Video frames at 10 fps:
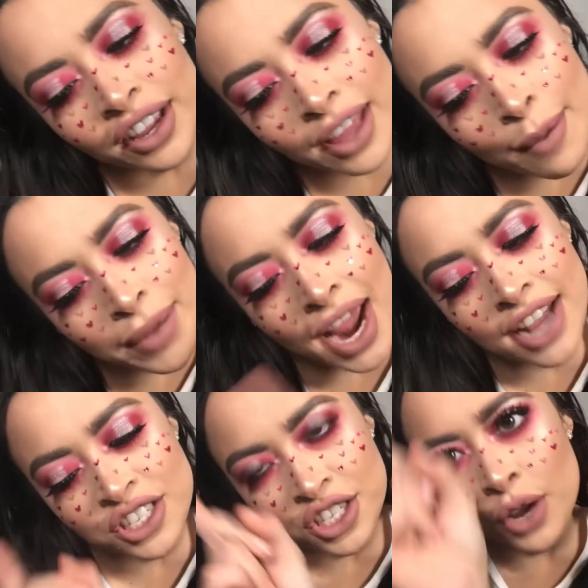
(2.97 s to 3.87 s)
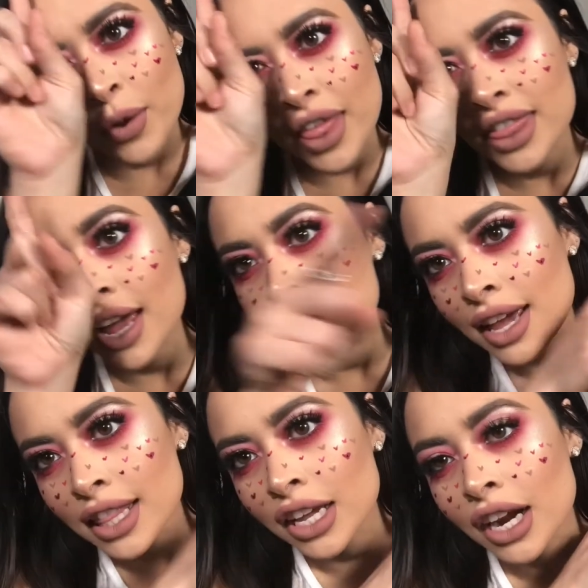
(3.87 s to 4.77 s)
coming at you with
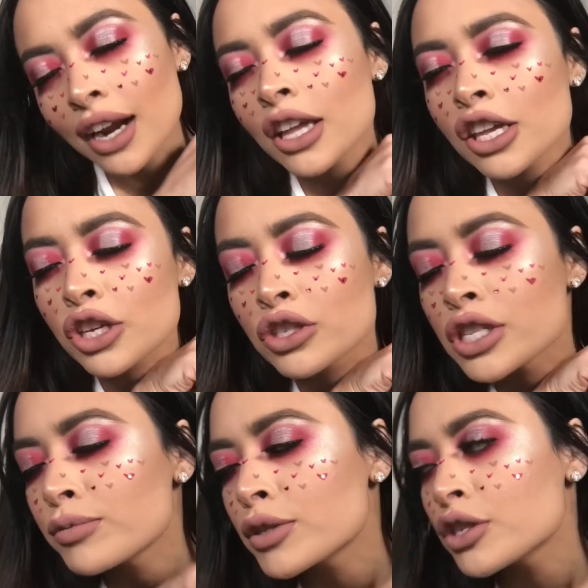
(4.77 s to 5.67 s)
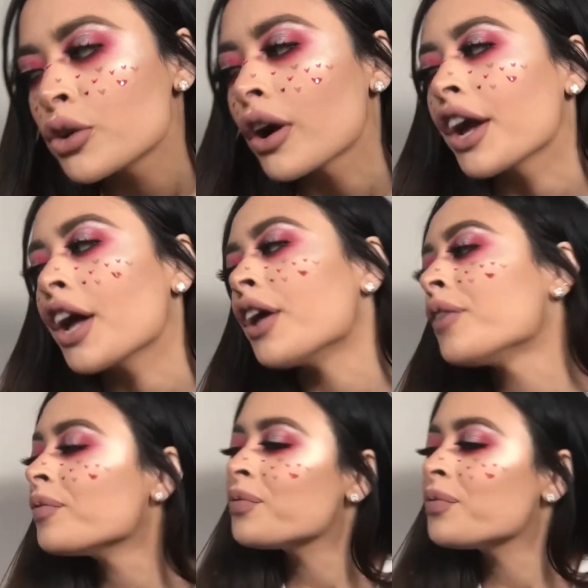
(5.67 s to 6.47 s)
another YouTube tutorial.